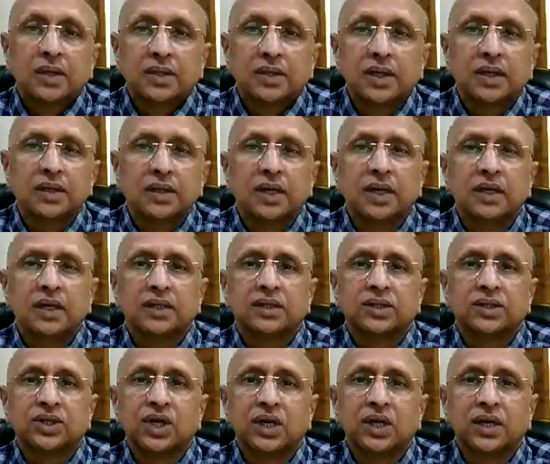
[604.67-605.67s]

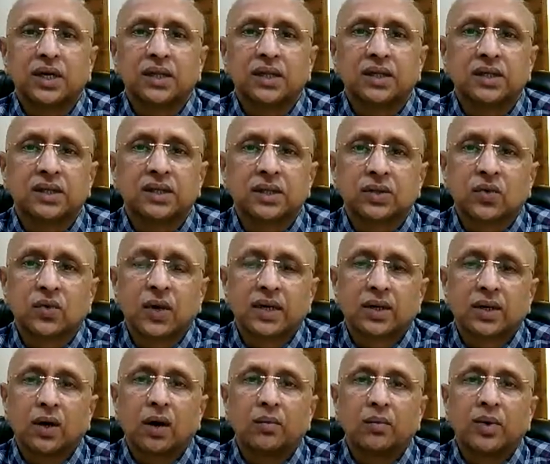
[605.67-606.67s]
Generally, children, this is
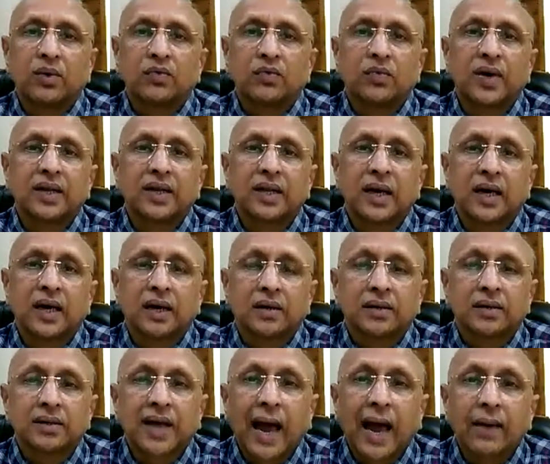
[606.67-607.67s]
quite common when they
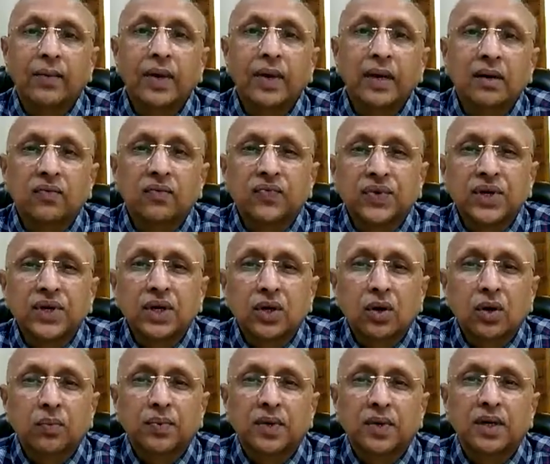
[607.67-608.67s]
are having a
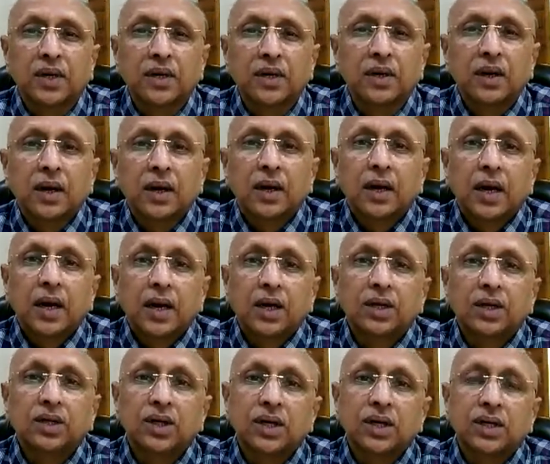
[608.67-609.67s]
fear of
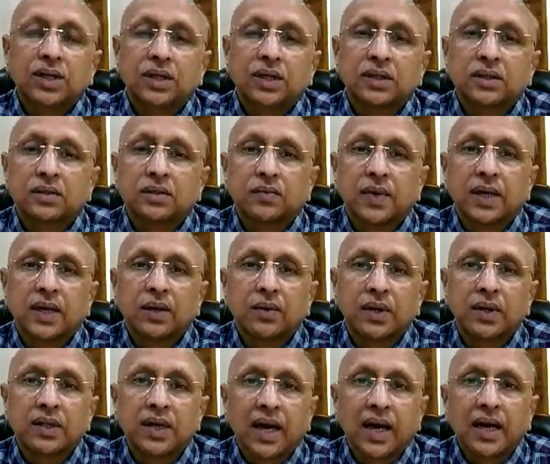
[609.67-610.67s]
injections,
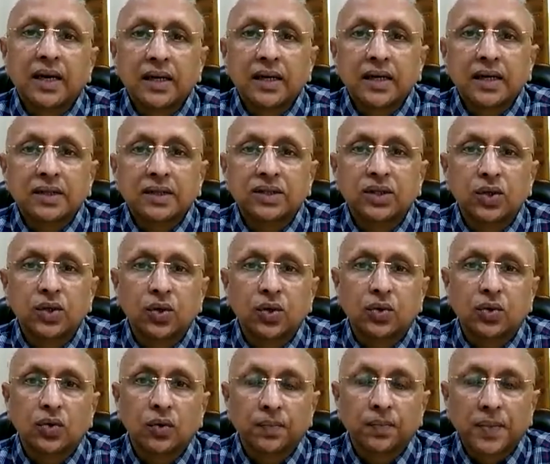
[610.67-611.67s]
whenever they enters in
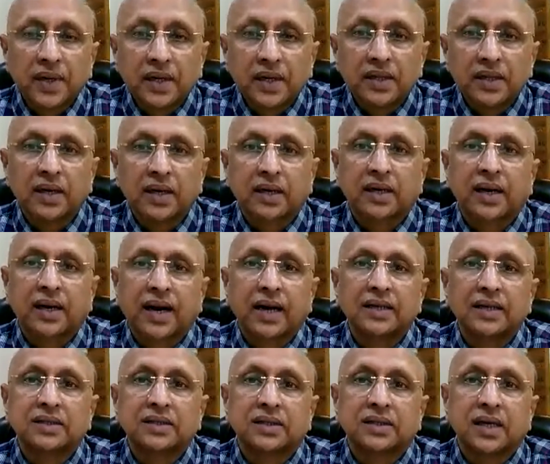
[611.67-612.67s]
your OPD, they
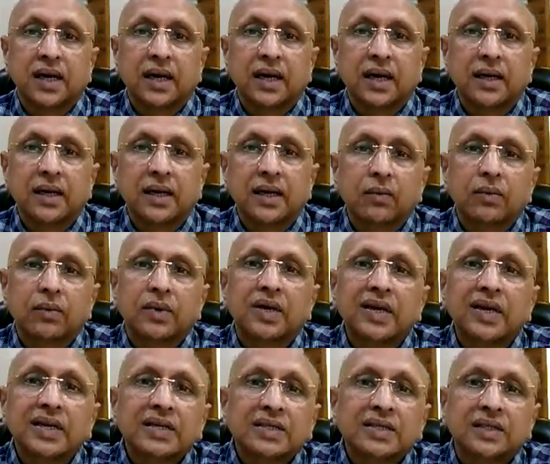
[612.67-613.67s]
cries and they
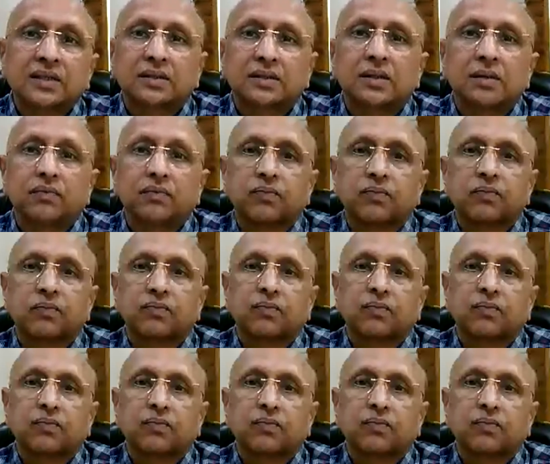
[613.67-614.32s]
cleans the,